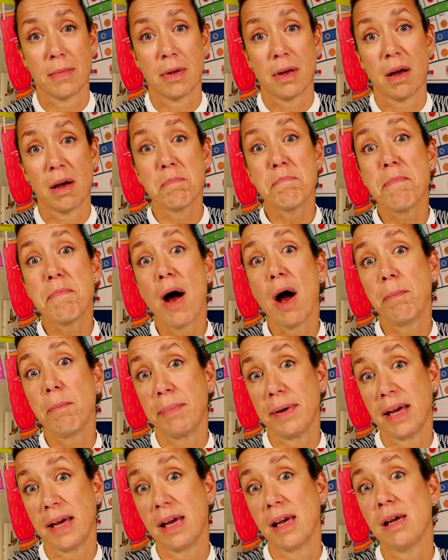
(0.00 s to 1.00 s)
And
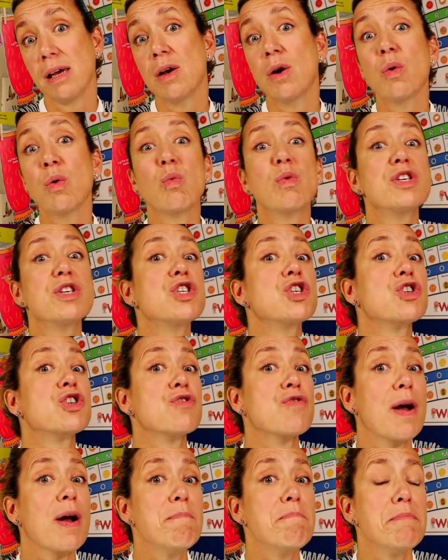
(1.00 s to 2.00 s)
puppy was
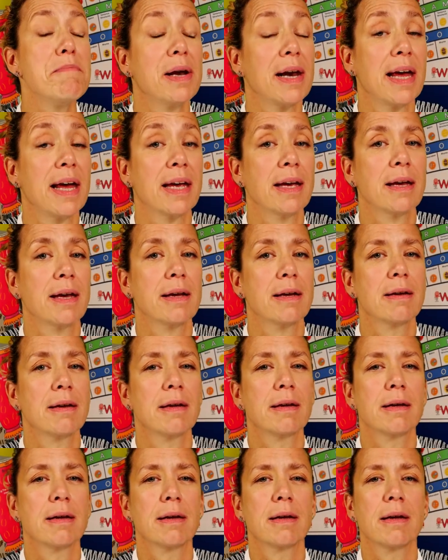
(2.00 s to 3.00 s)
trembling.
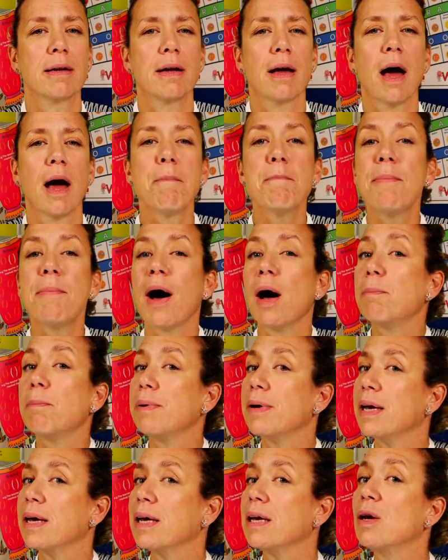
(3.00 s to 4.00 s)
And
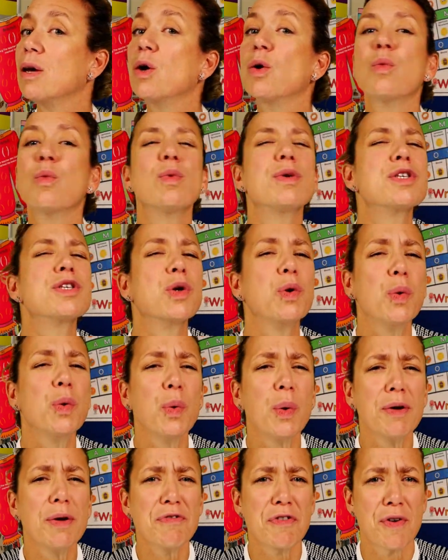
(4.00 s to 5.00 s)
puppy was
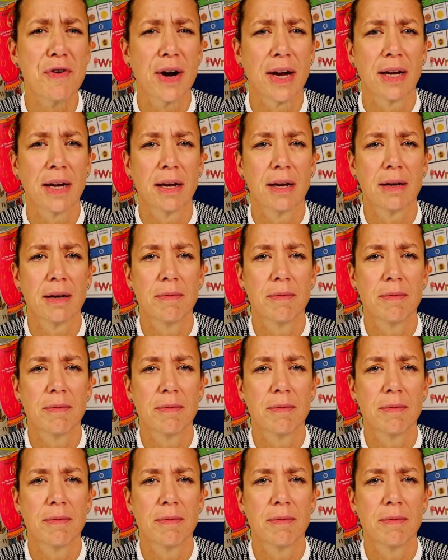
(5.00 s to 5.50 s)
quivering.